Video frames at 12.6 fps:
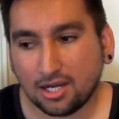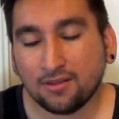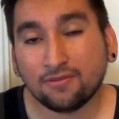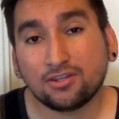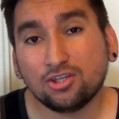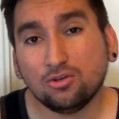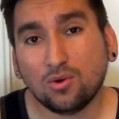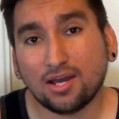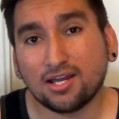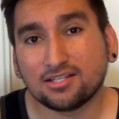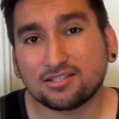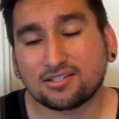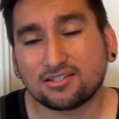In the
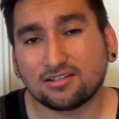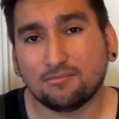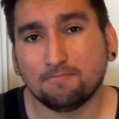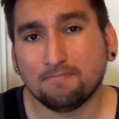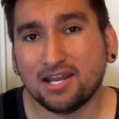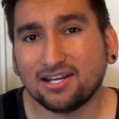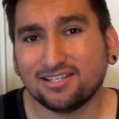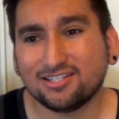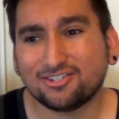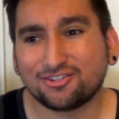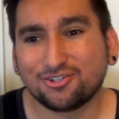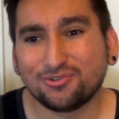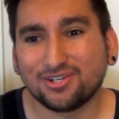US, many
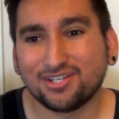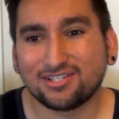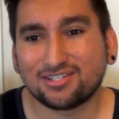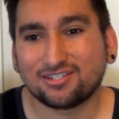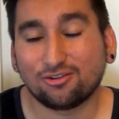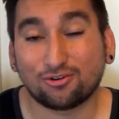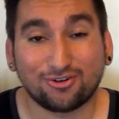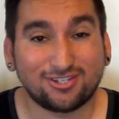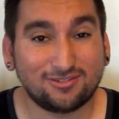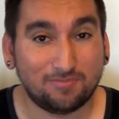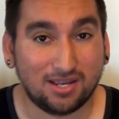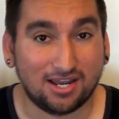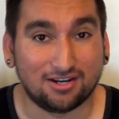students learn
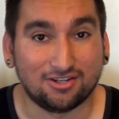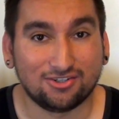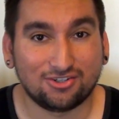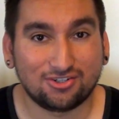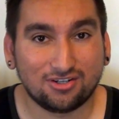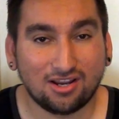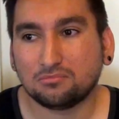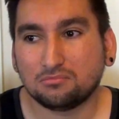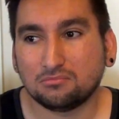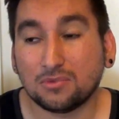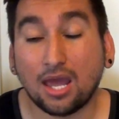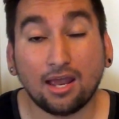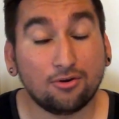Spanish,
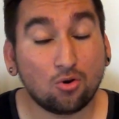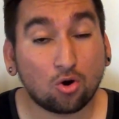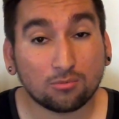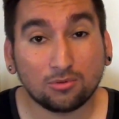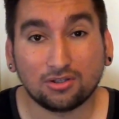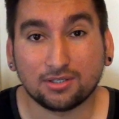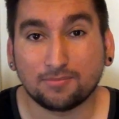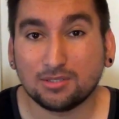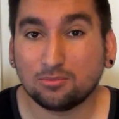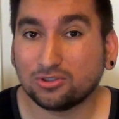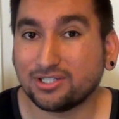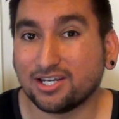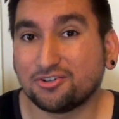and normally
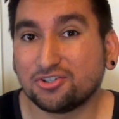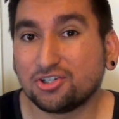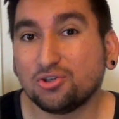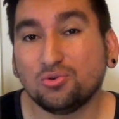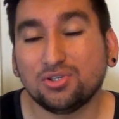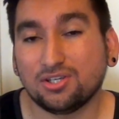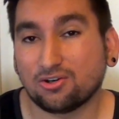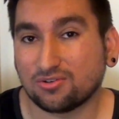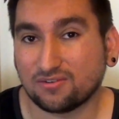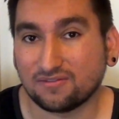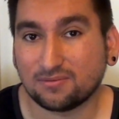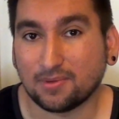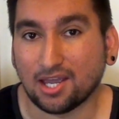people take 2 years
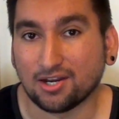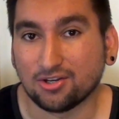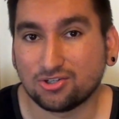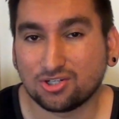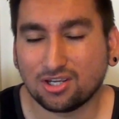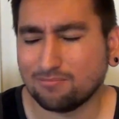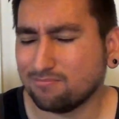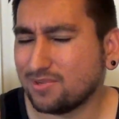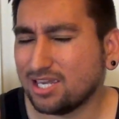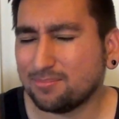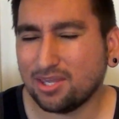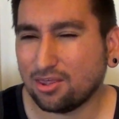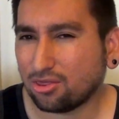of Spanish,
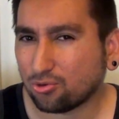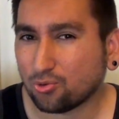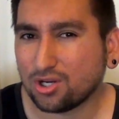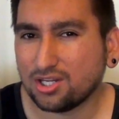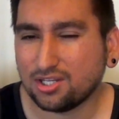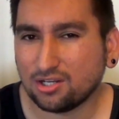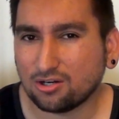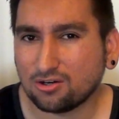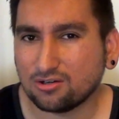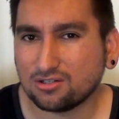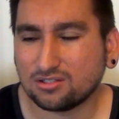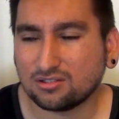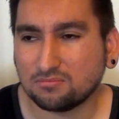maybe 3
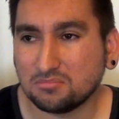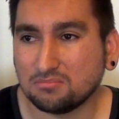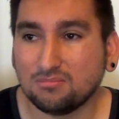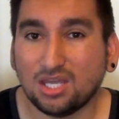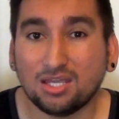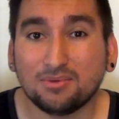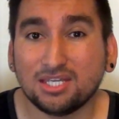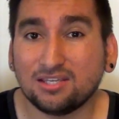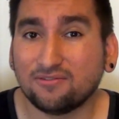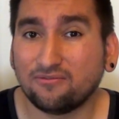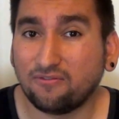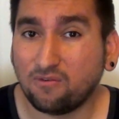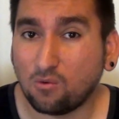years, maybe
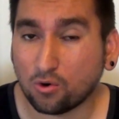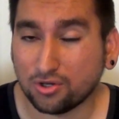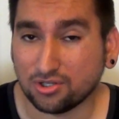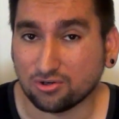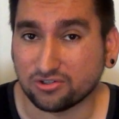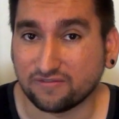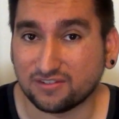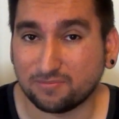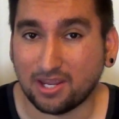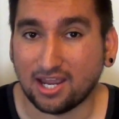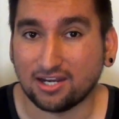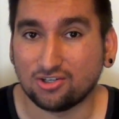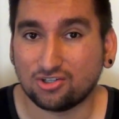even 4 years of
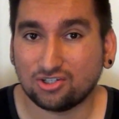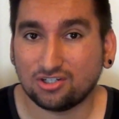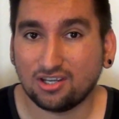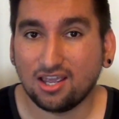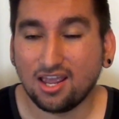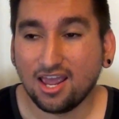Spanish.